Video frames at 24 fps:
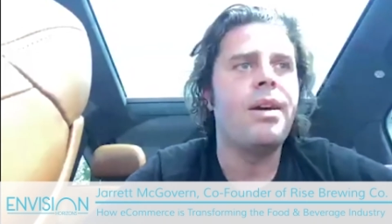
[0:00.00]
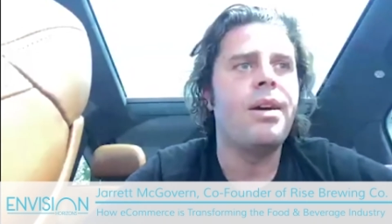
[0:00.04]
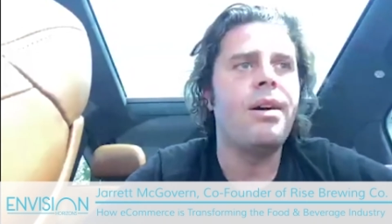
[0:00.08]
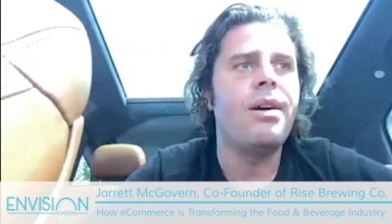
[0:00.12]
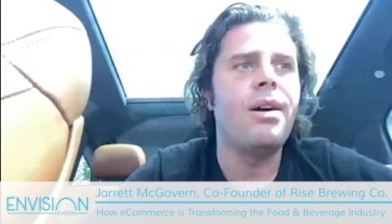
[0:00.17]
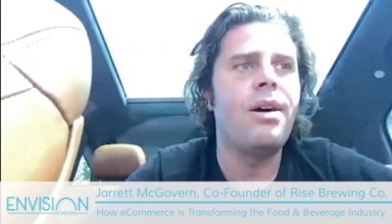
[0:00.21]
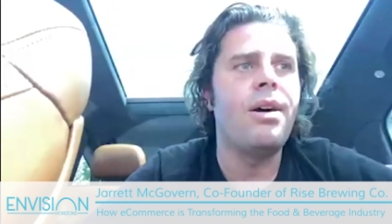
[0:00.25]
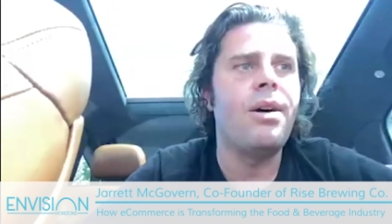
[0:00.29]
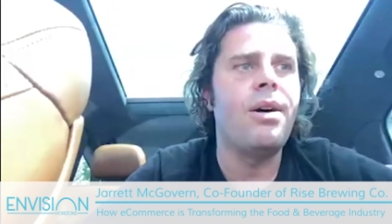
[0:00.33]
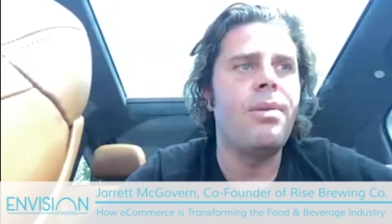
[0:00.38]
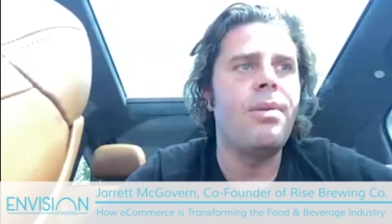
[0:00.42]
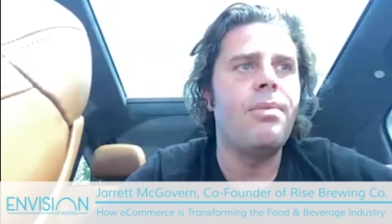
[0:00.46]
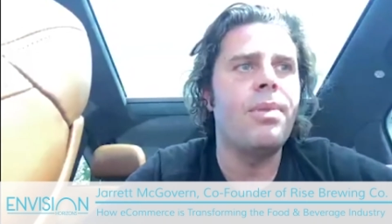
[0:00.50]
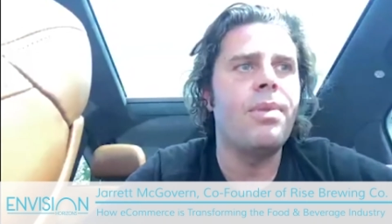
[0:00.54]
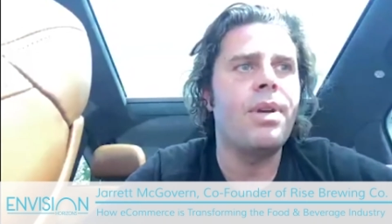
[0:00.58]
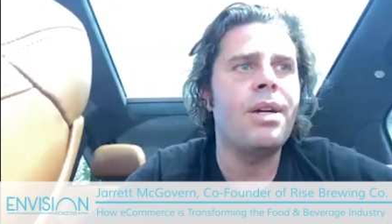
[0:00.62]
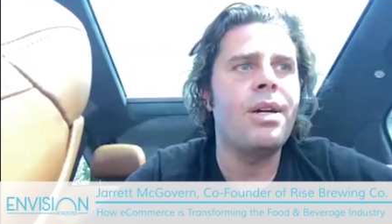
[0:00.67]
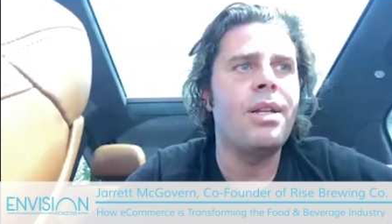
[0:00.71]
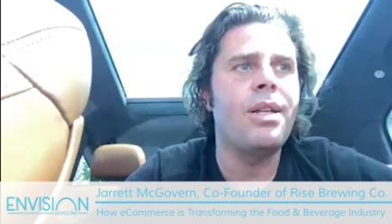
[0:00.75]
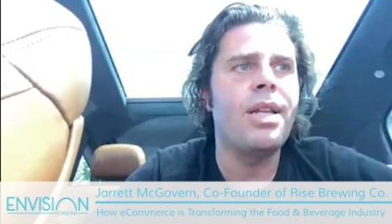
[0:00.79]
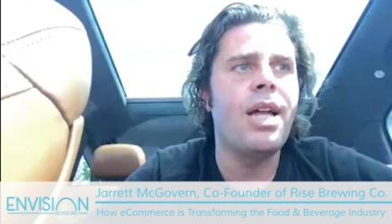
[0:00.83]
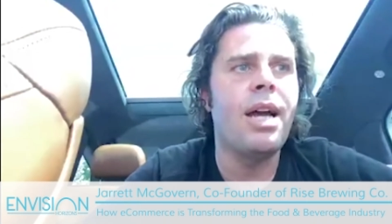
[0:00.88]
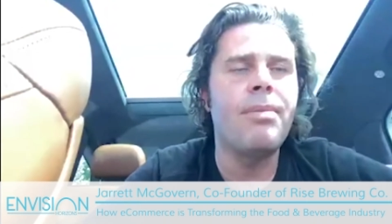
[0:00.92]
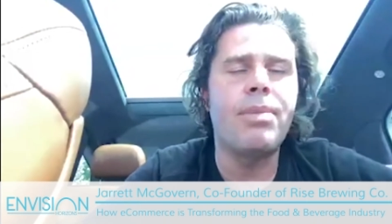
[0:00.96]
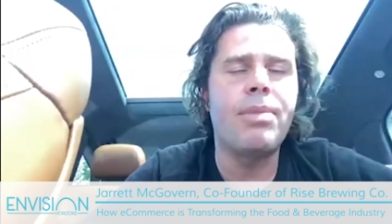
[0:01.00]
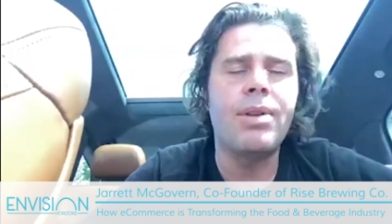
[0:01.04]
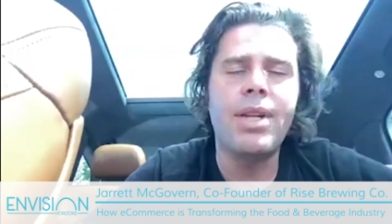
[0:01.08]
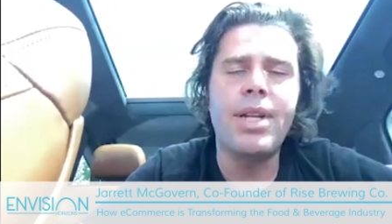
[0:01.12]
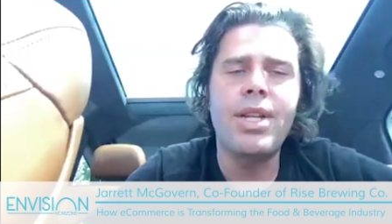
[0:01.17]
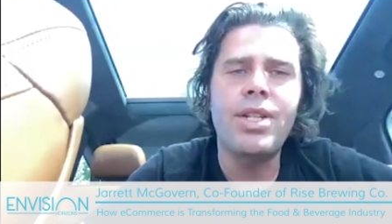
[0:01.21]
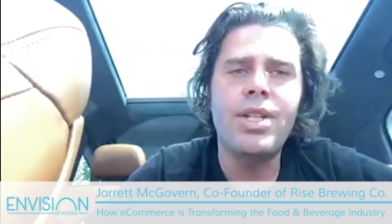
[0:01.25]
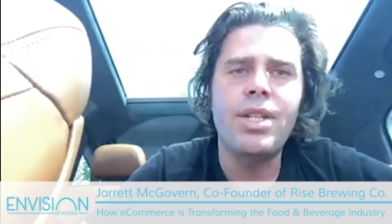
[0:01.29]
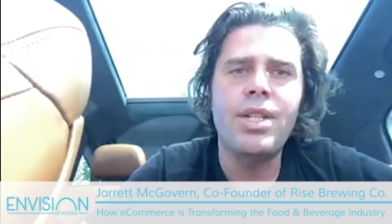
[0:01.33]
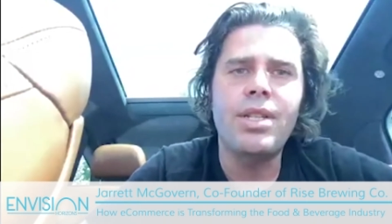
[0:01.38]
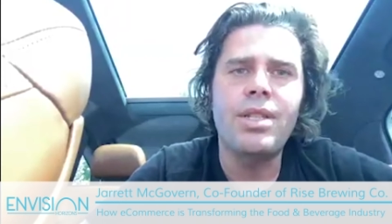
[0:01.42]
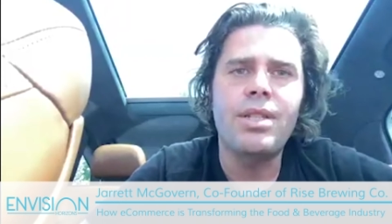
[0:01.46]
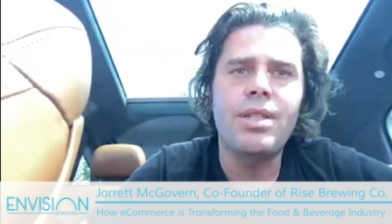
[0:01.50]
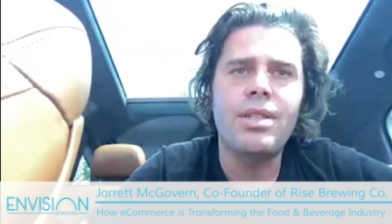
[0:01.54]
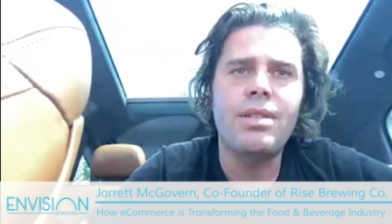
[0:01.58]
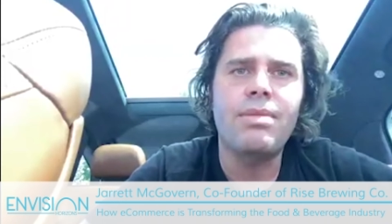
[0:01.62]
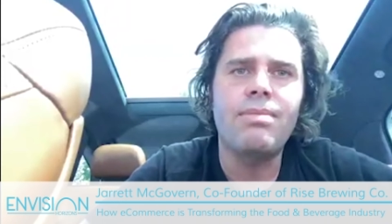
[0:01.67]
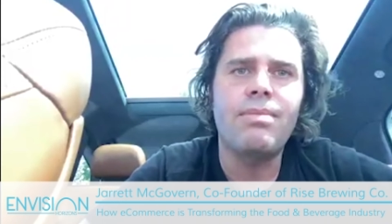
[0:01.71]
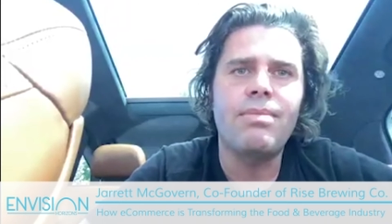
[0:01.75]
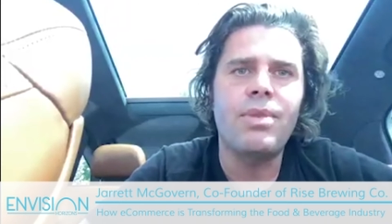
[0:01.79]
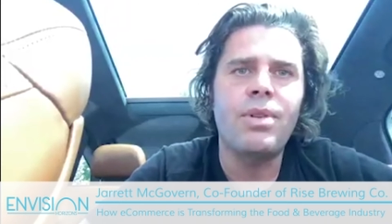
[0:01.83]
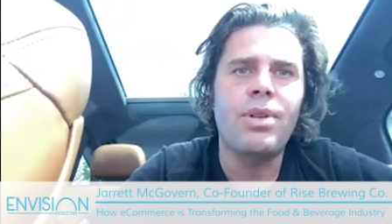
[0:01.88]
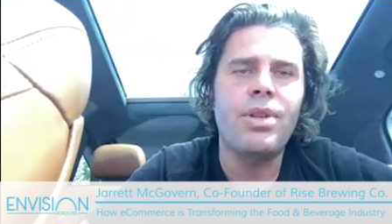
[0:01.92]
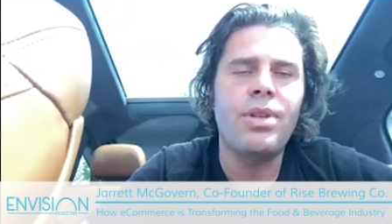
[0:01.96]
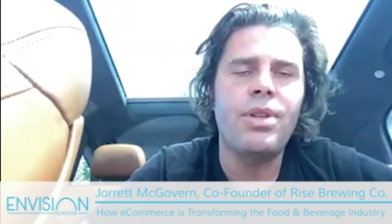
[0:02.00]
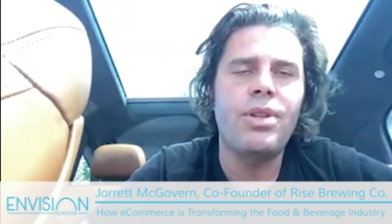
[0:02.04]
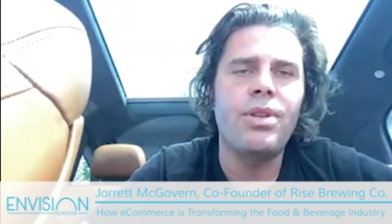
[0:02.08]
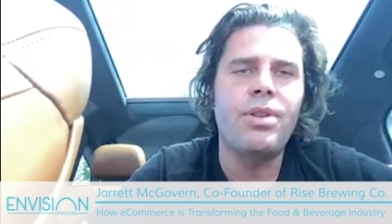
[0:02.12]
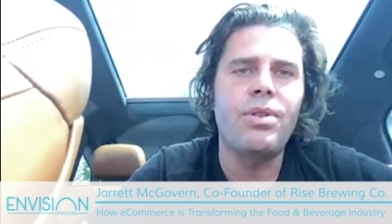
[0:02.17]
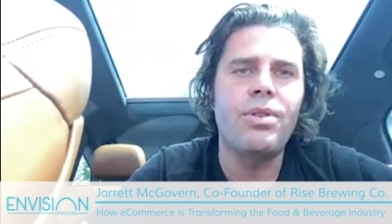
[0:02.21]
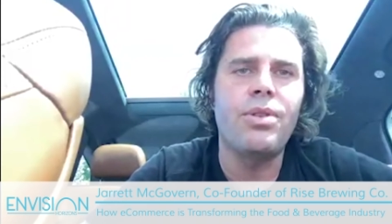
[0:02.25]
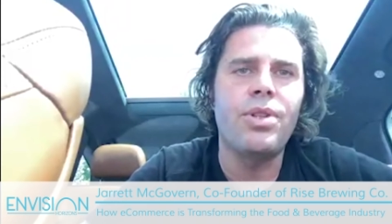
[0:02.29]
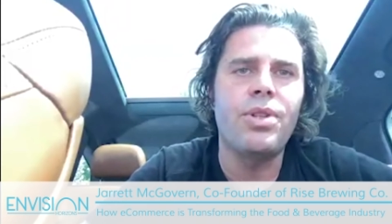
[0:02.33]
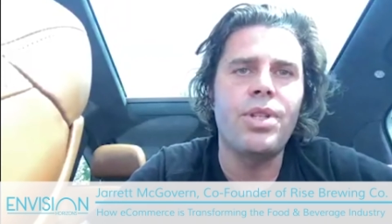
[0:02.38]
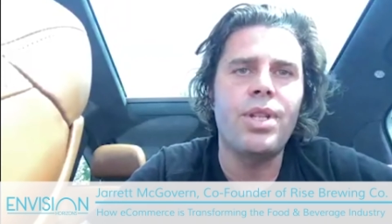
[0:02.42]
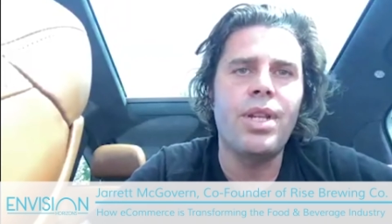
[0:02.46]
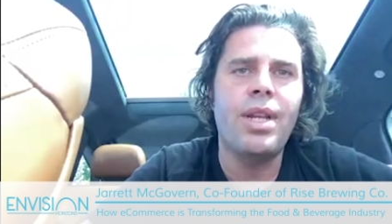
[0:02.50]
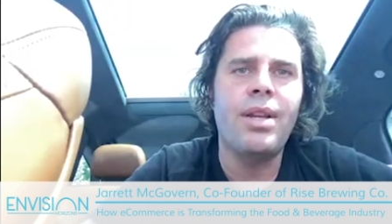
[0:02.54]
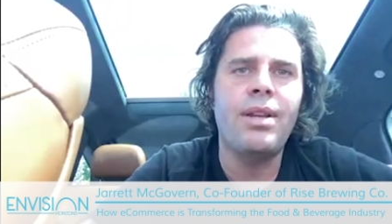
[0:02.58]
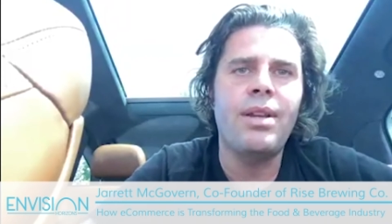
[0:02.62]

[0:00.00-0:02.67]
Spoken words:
Collaborations are huge,